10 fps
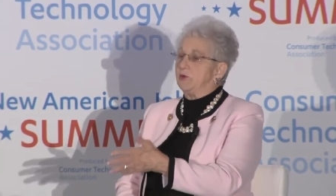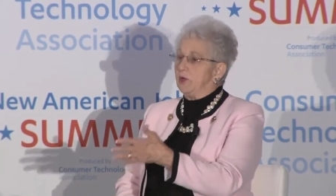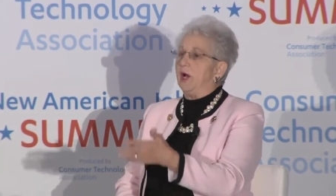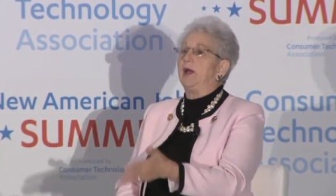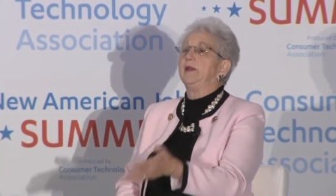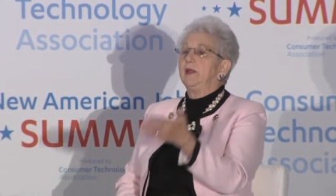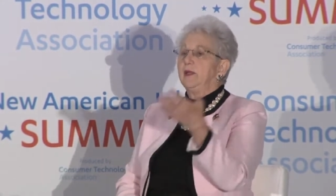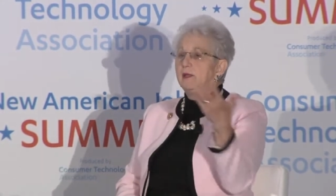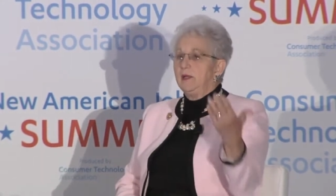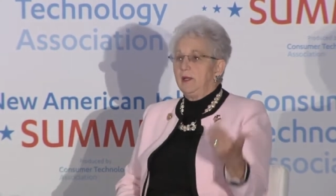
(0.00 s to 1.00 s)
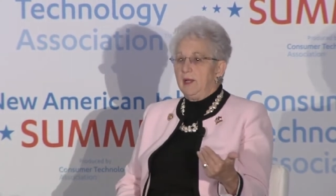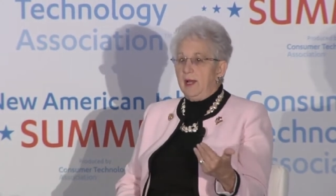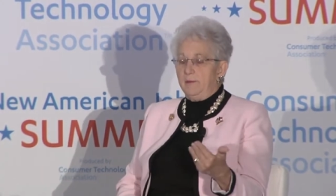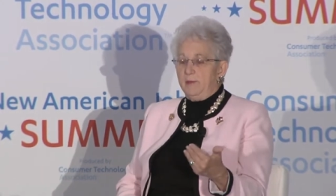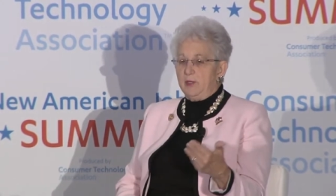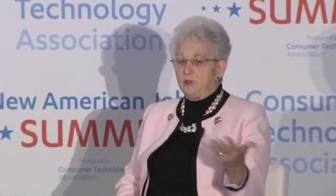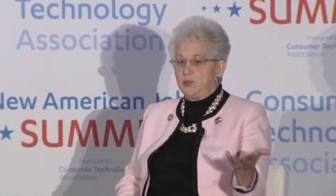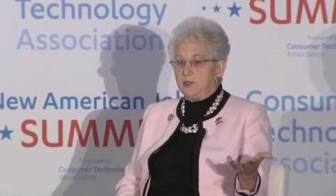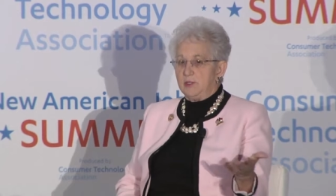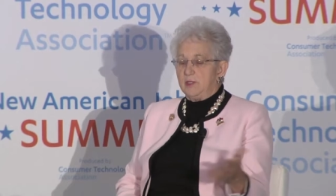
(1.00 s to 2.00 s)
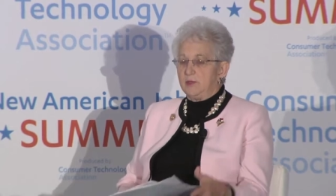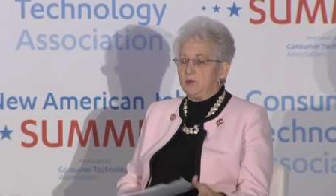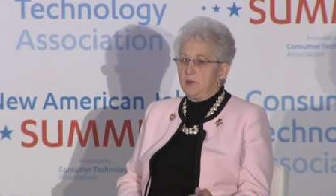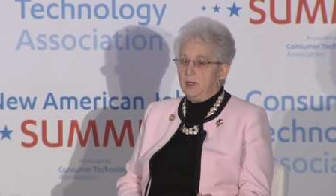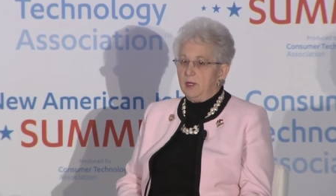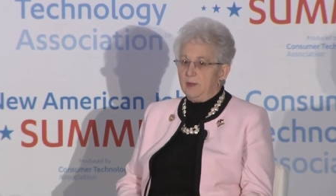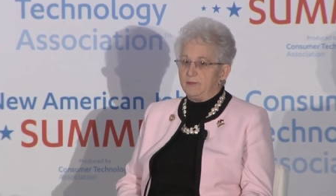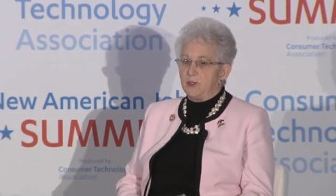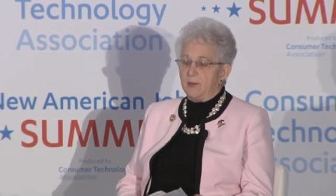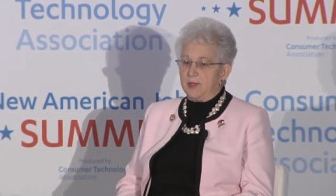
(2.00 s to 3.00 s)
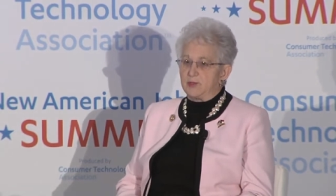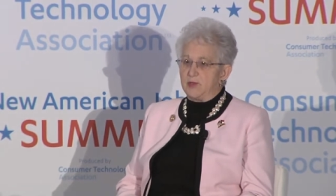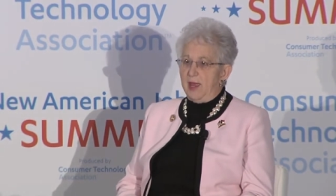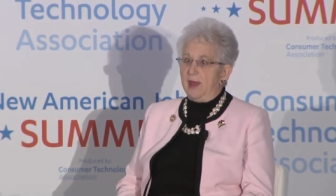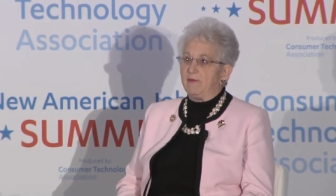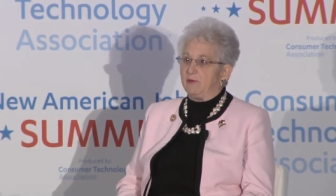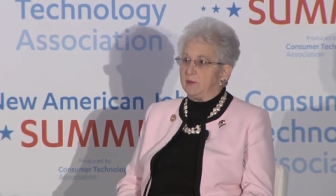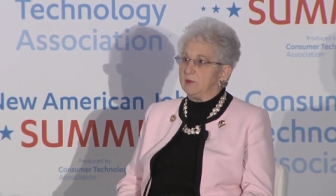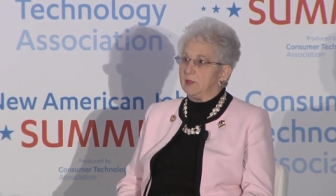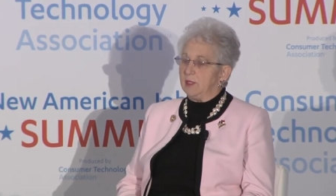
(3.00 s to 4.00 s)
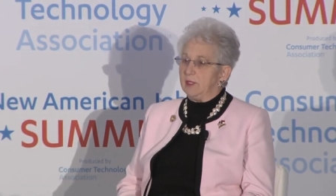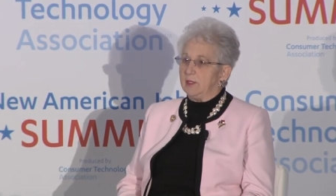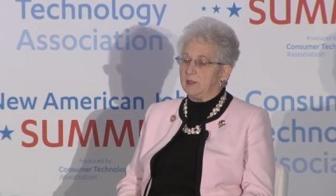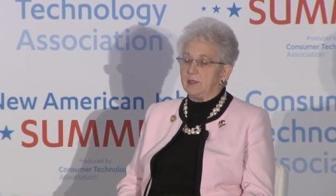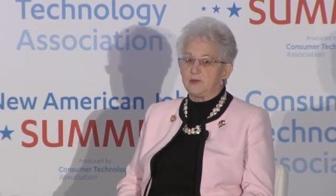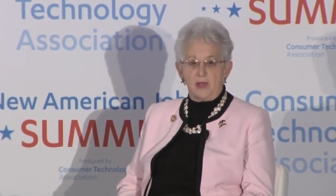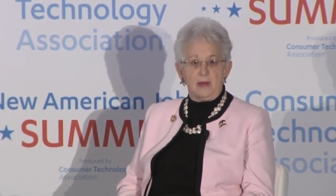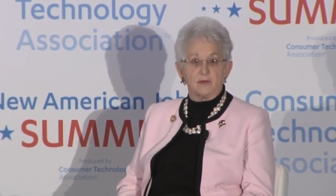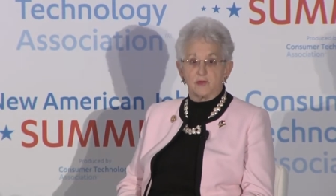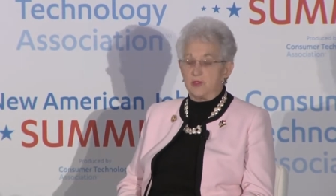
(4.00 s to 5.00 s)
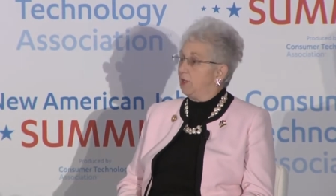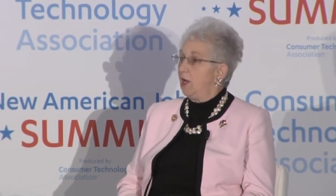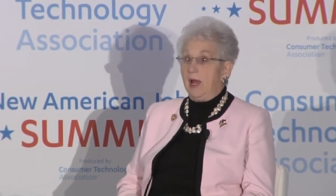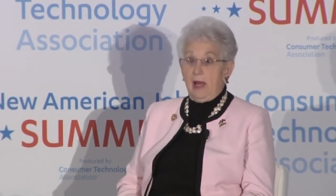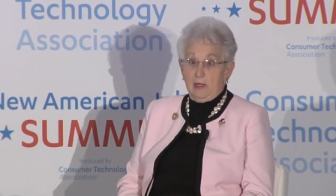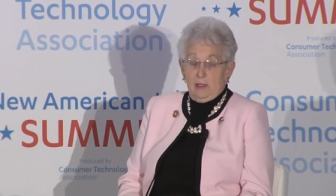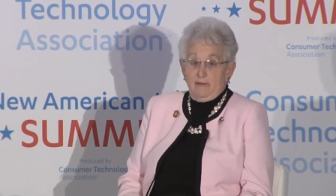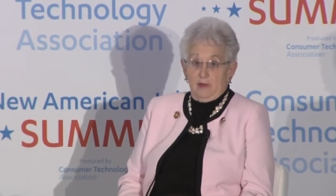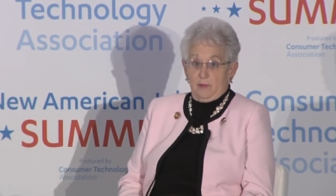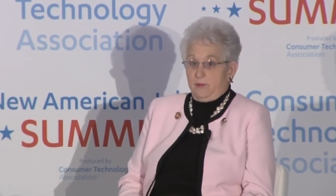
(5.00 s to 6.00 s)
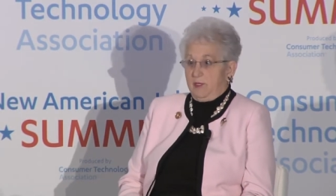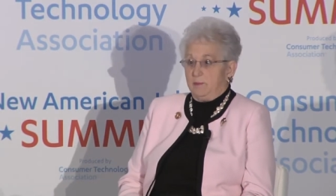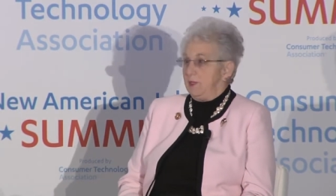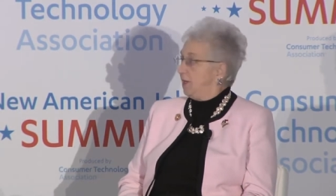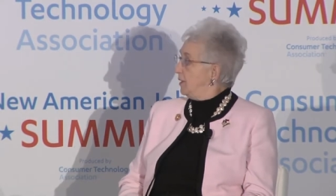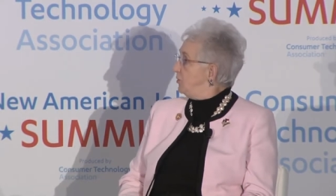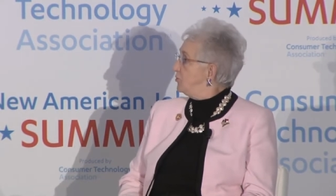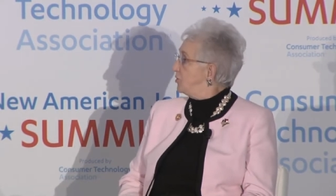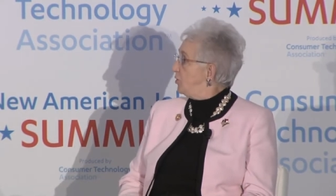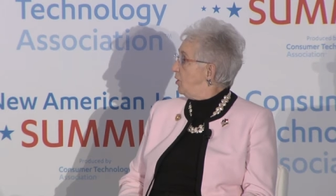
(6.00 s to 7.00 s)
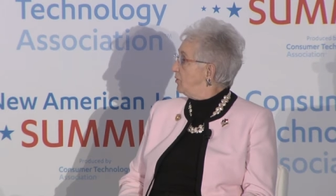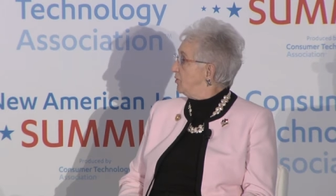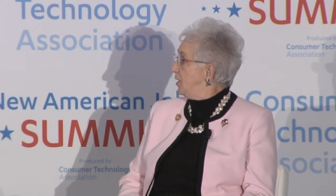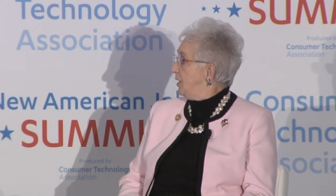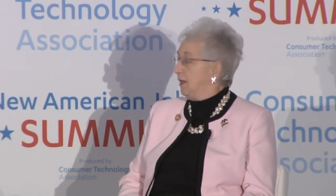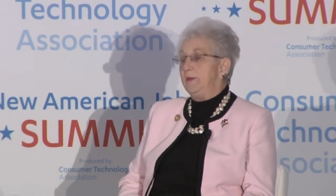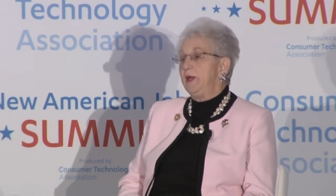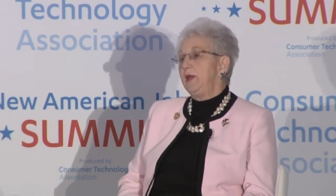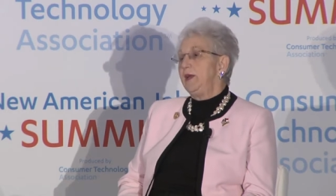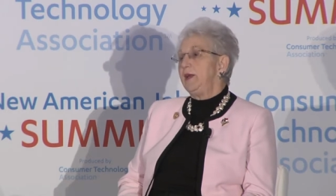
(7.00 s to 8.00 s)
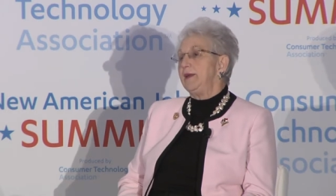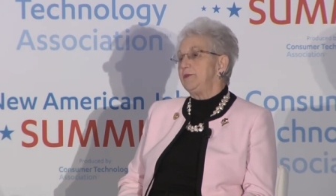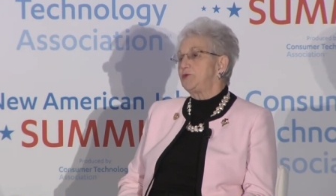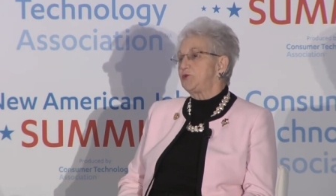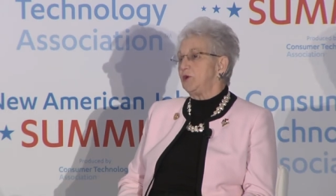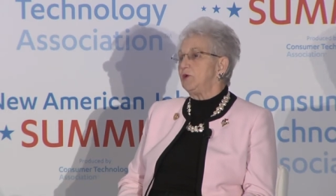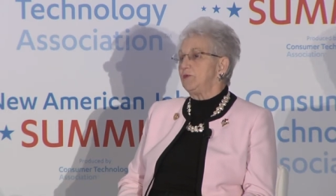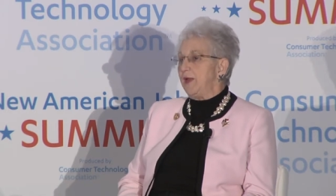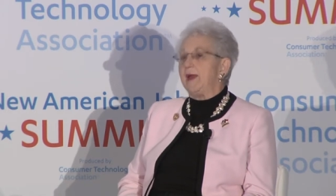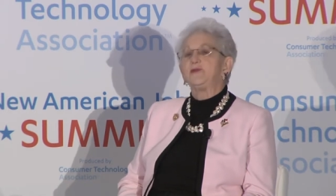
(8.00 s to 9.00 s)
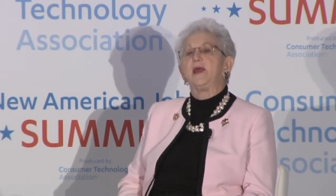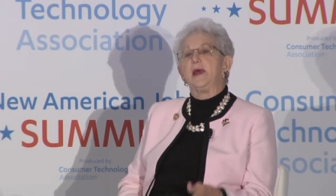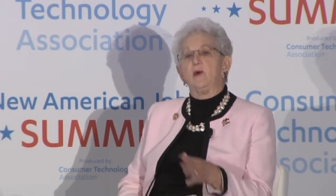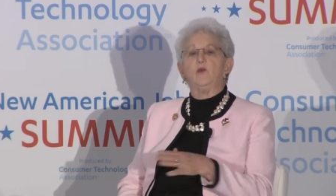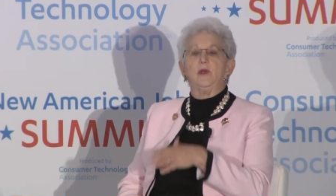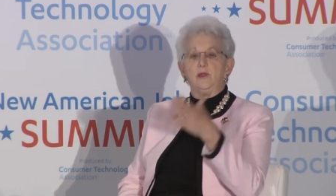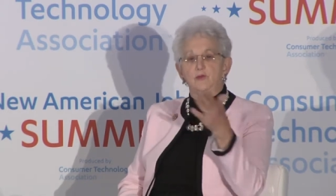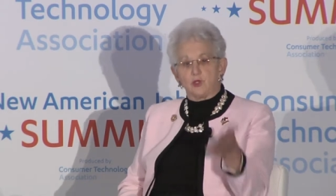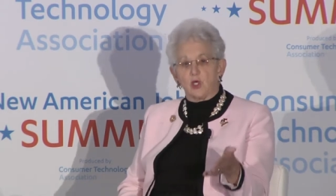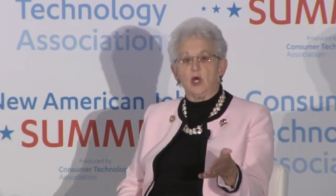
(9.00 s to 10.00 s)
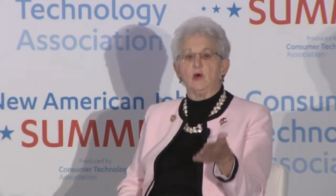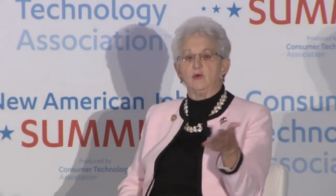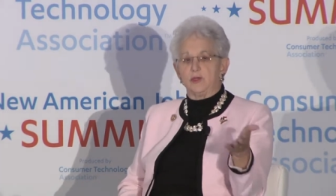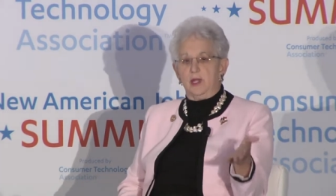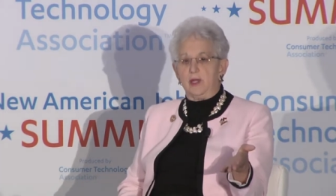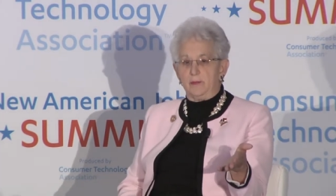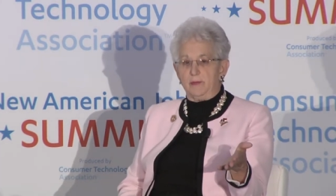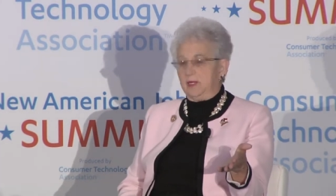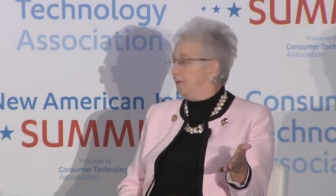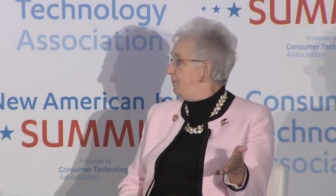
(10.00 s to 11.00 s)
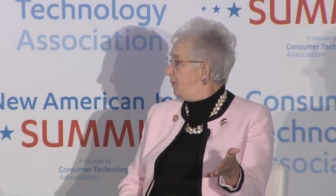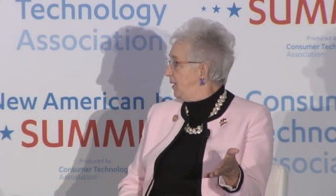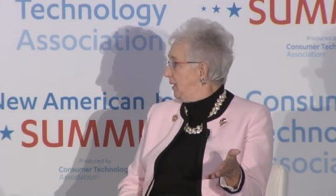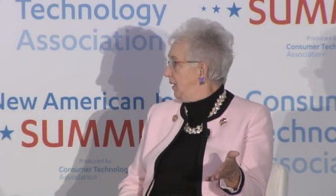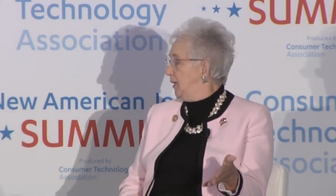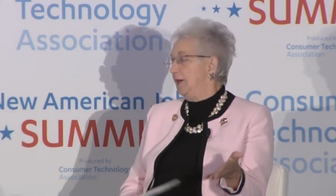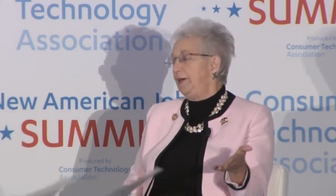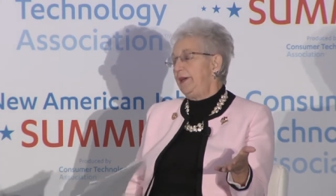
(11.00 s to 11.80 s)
it or not, I mentioned it um, to my staff, and, and uh, Cyrus said, I love Airbnb, I use it all the time. And so that's how we chose Airbnb.